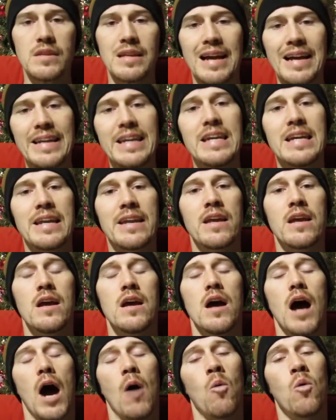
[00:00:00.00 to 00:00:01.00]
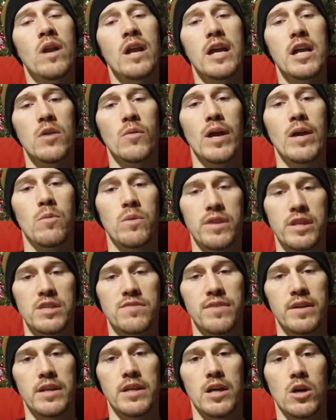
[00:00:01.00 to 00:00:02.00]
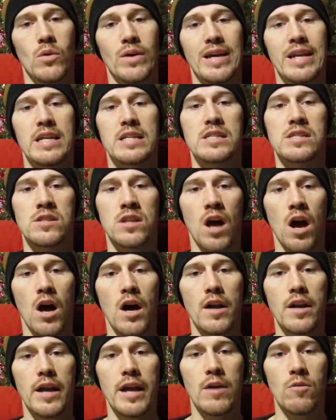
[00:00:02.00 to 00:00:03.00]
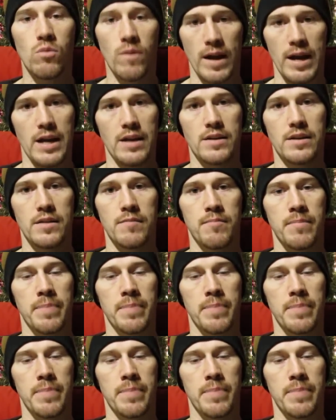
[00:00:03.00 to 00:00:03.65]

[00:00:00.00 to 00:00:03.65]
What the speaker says: Again, I want to iterate with this video, it is not a rant.